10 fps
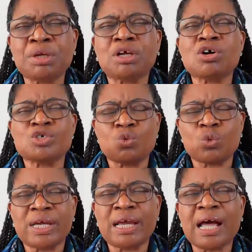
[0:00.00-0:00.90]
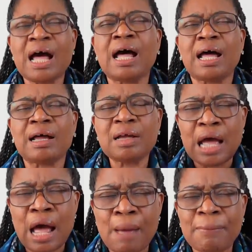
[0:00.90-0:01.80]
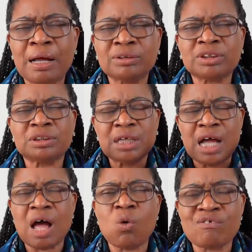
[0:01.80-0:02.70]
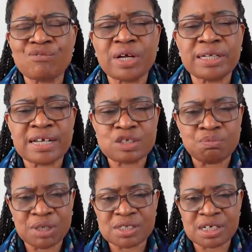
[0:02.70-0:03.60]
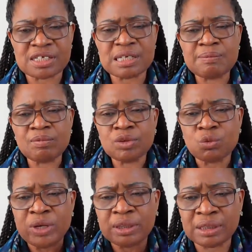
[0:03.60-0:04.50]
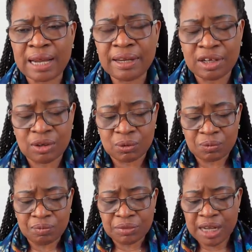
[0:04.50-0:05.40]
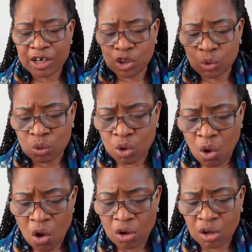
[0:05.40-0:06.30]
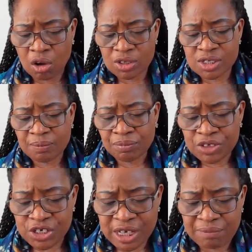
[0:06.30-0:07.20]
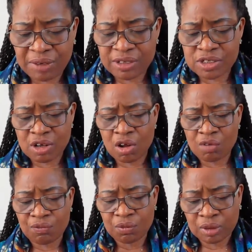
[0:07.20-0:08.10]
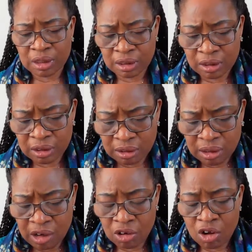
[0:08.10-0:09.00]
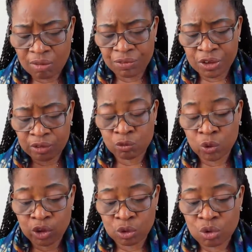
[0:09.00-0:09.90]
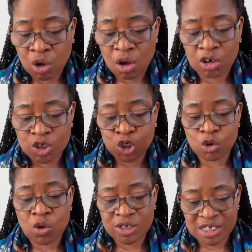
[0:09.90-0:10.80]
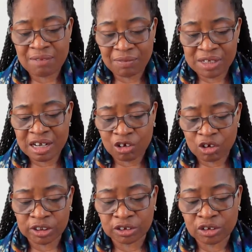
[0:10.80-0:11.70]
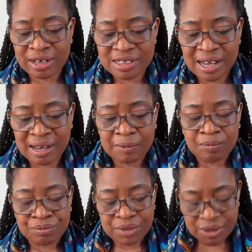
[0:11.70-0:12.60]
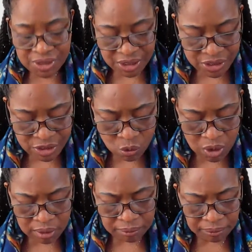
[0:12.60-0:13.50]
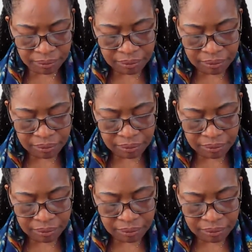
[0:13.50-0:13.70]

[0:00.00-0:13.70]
because we are about our Father's business. We thank you that you call us servants of the, you call us your servants, according to Isaiah 61,